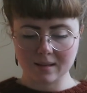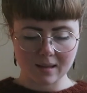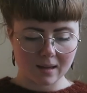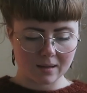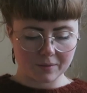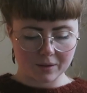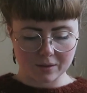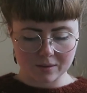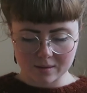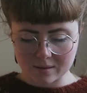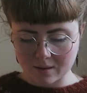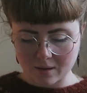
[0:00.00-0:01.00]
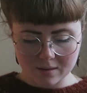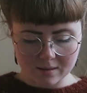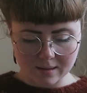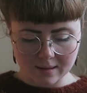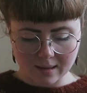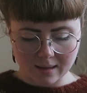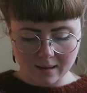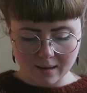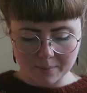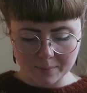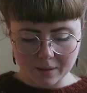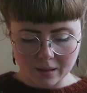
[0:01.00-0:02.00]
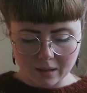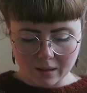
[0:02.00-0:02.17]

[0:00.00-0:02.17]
kind of a good start. And then I'm